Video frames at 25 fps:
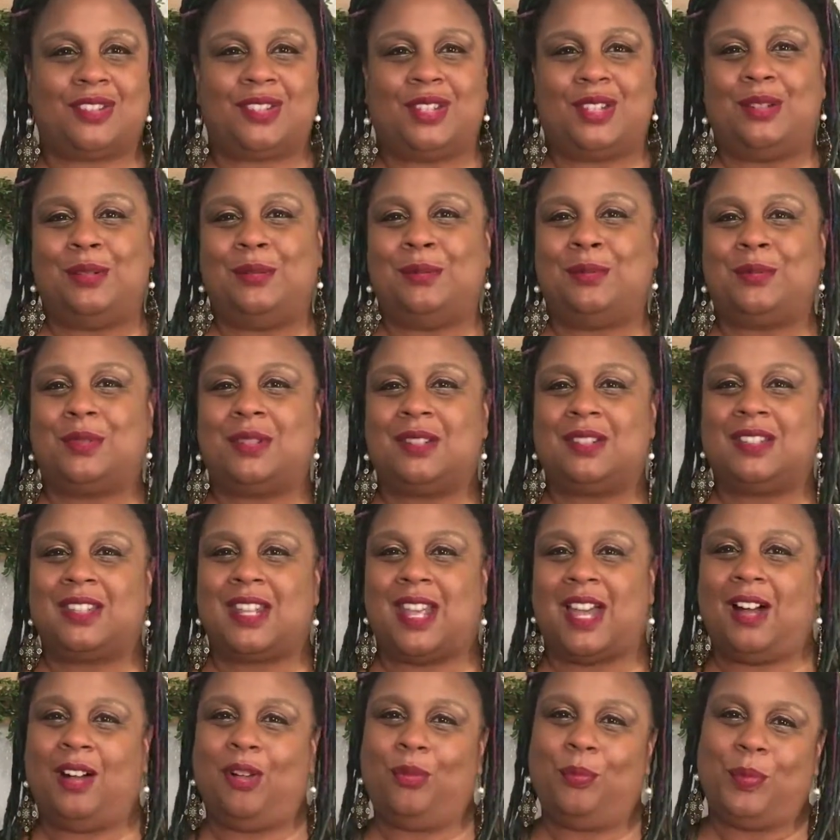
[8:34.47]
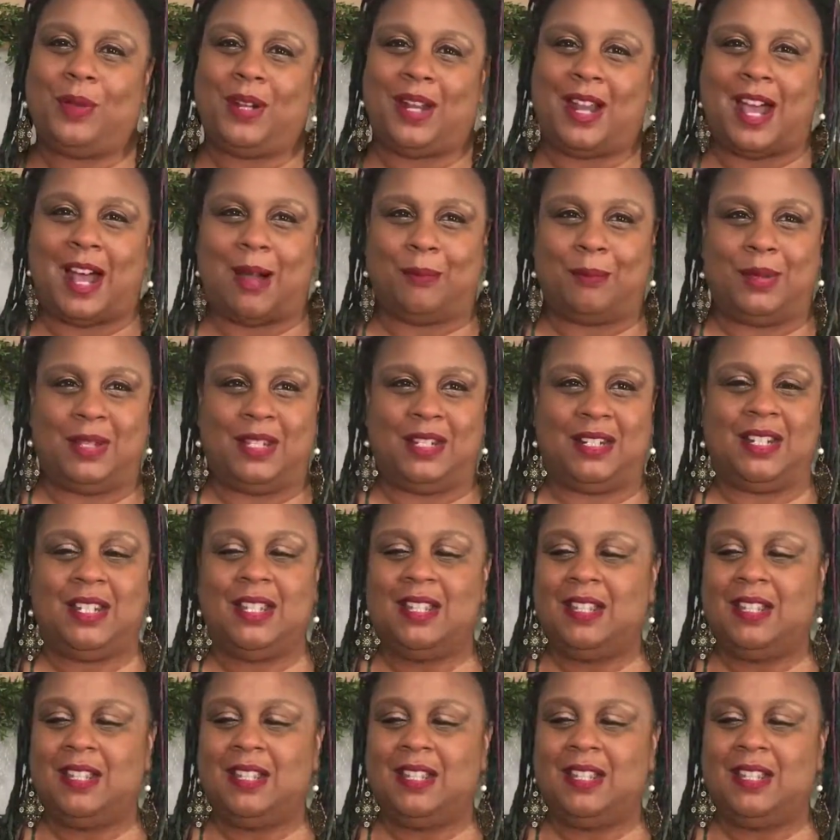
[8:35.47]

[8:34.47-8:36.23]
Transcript: to help it happen.